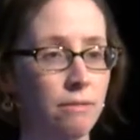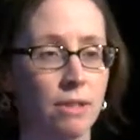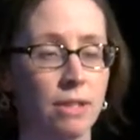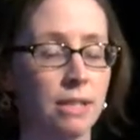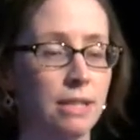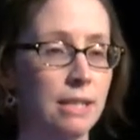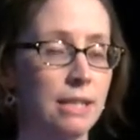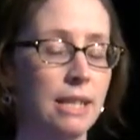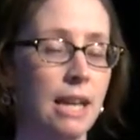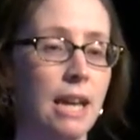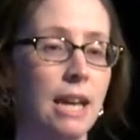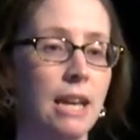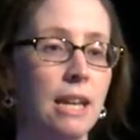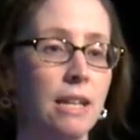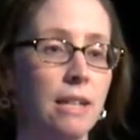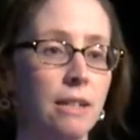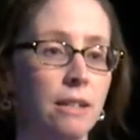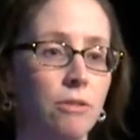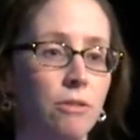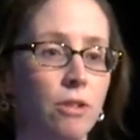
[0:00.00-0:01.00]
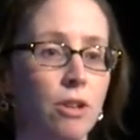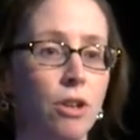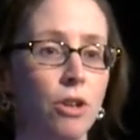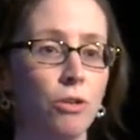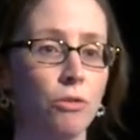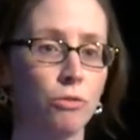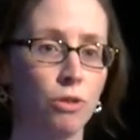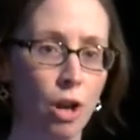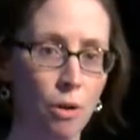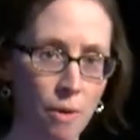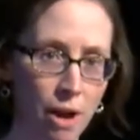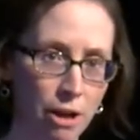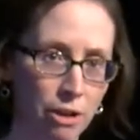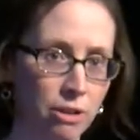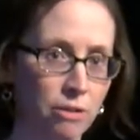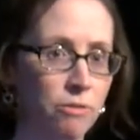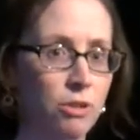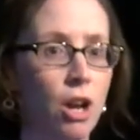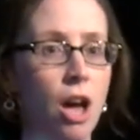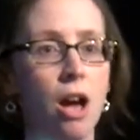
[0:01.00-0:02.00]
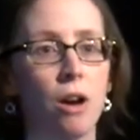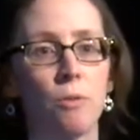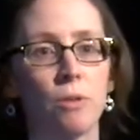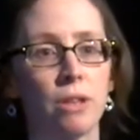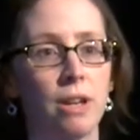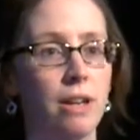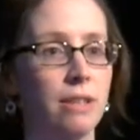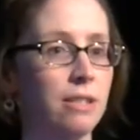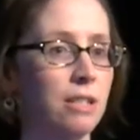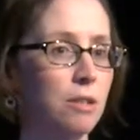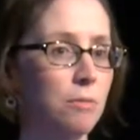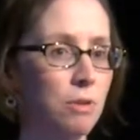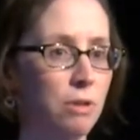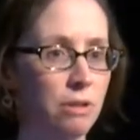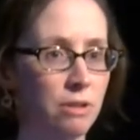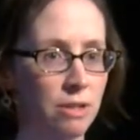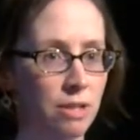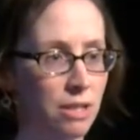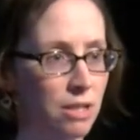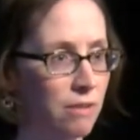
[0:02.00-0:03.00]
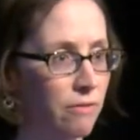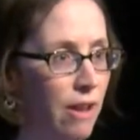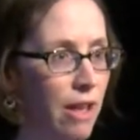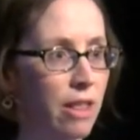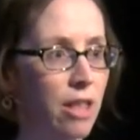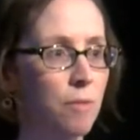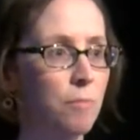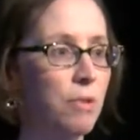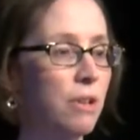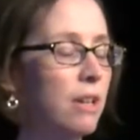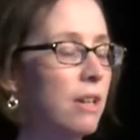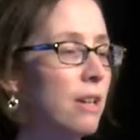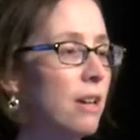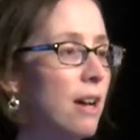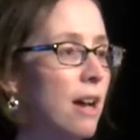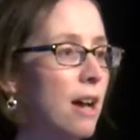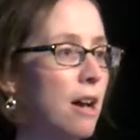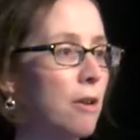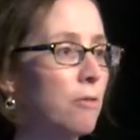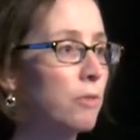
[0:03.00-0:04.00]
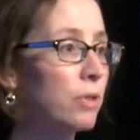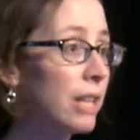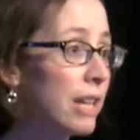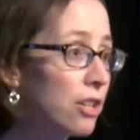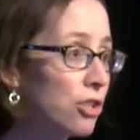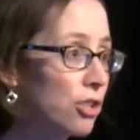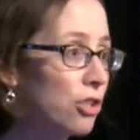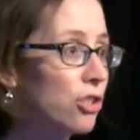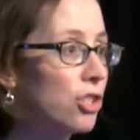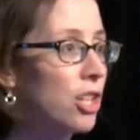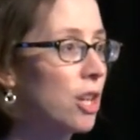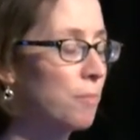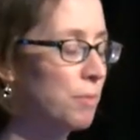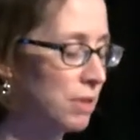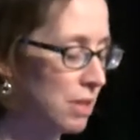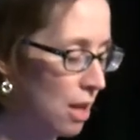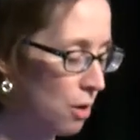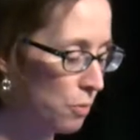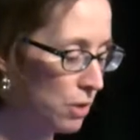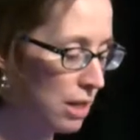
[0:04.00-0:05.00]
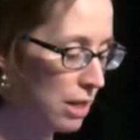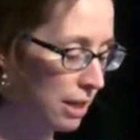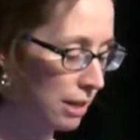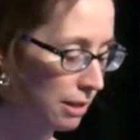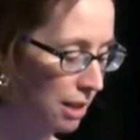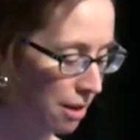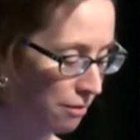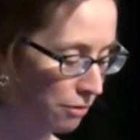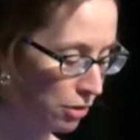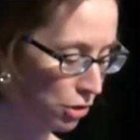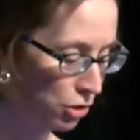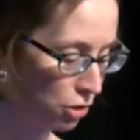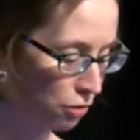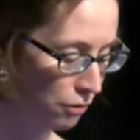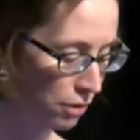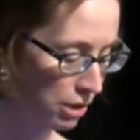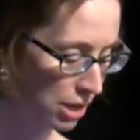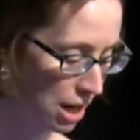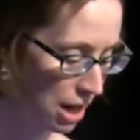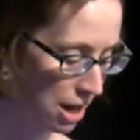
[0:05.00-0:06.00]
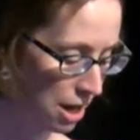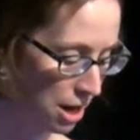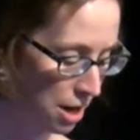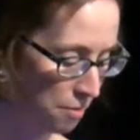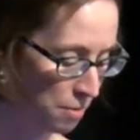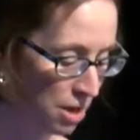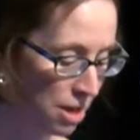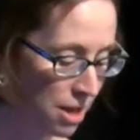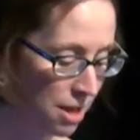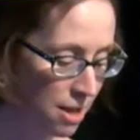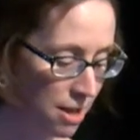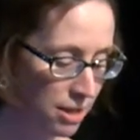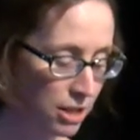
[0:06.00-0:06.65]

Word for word: the state and go out and talk with customers and develop uh, relationships that we can leverage over time.